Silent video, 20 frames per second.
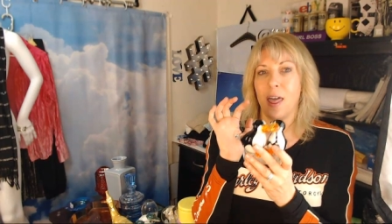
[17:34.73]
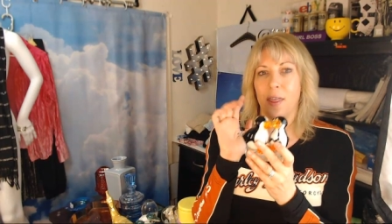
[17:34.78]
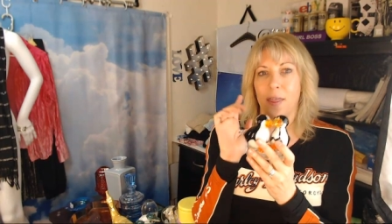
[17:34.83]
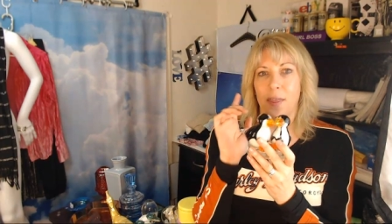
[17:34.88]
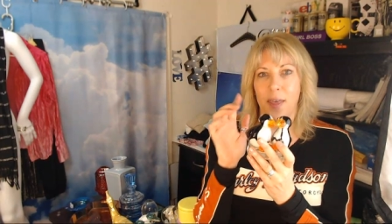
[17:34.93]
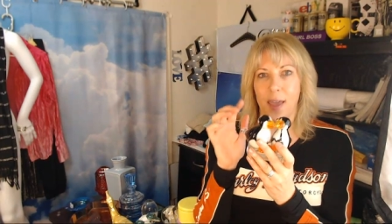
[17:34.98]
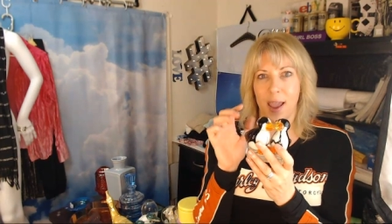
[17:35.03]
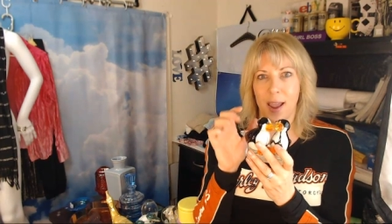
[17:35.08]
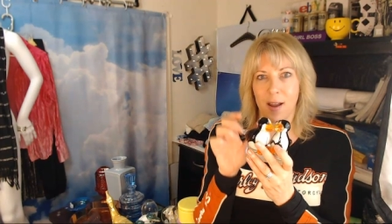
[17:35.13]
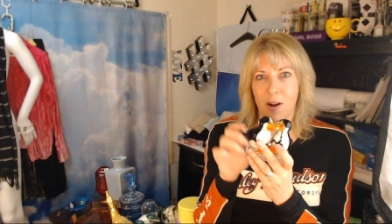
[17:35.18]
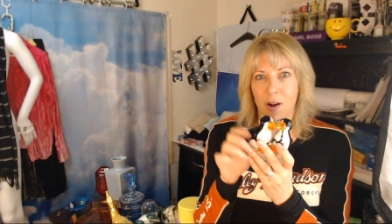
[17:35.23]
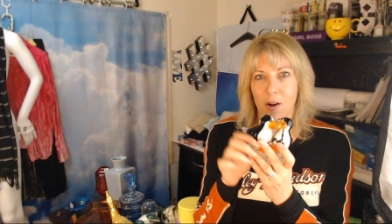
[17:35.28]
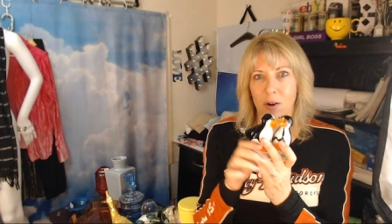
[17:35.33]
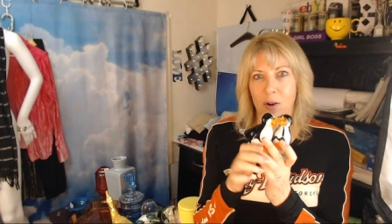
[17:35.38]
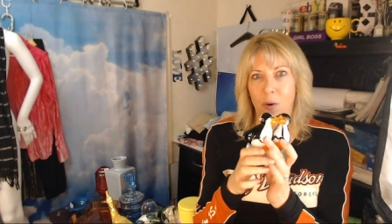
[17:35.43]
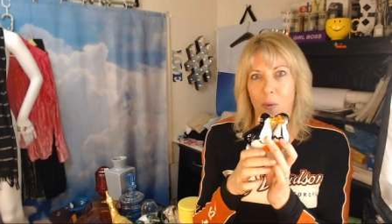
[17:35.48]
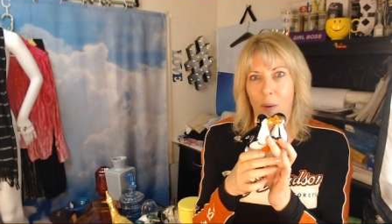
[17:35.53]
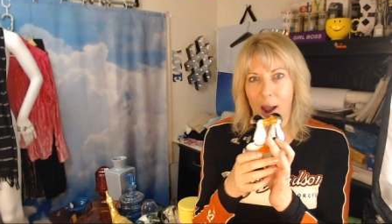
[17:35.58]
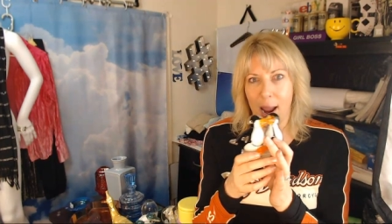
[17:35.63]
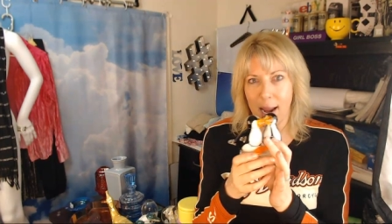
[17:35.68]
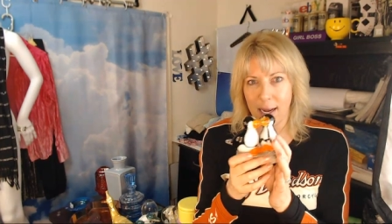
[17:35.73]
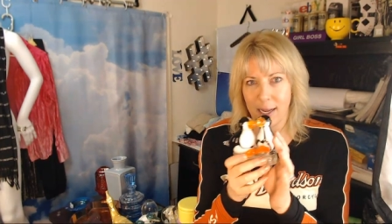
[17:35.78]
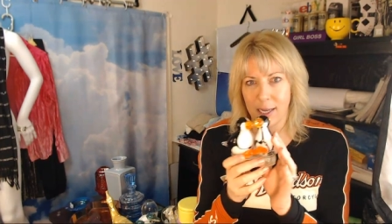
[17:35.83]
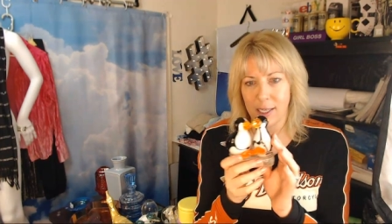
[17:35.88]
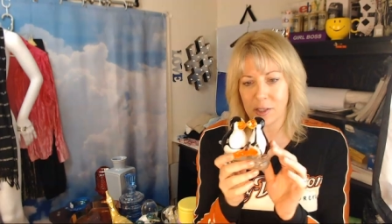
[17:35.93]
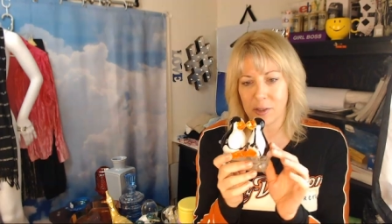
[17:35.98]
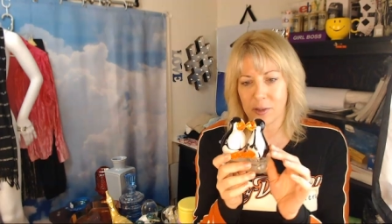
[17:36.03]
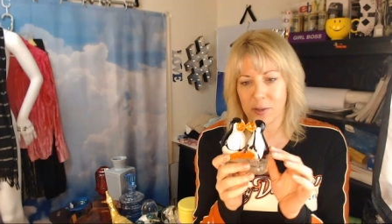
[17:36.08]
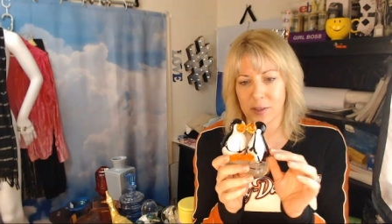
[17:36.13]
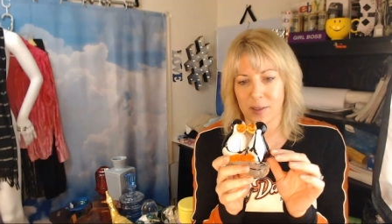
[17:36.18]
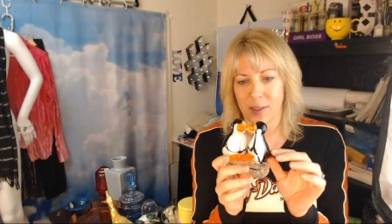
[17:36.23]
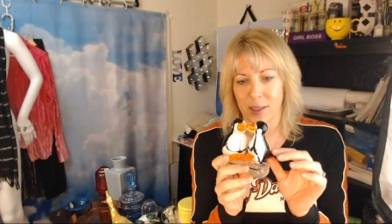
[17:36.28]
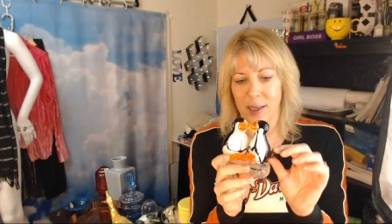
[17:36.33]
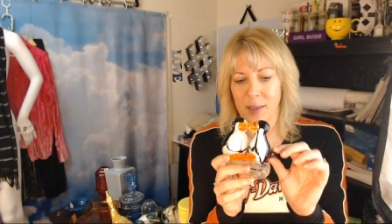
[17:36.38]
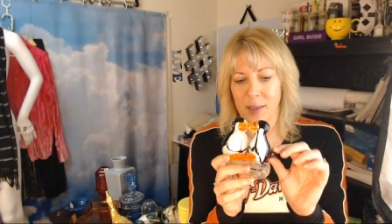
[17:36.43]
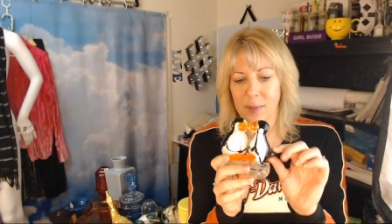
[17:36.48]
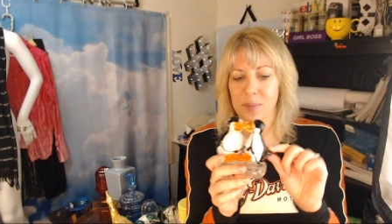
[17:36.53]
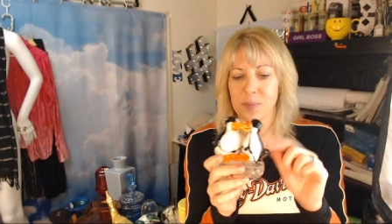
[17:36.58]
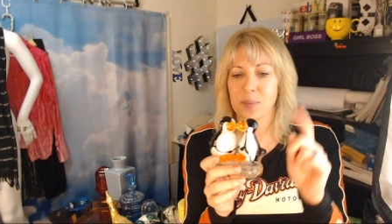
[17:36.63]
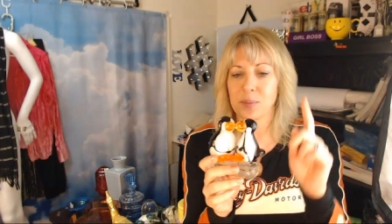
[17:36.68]
They are quite
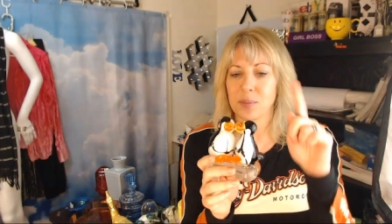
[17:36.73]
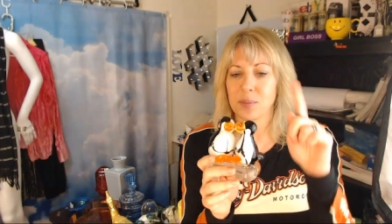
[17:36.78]
interesting.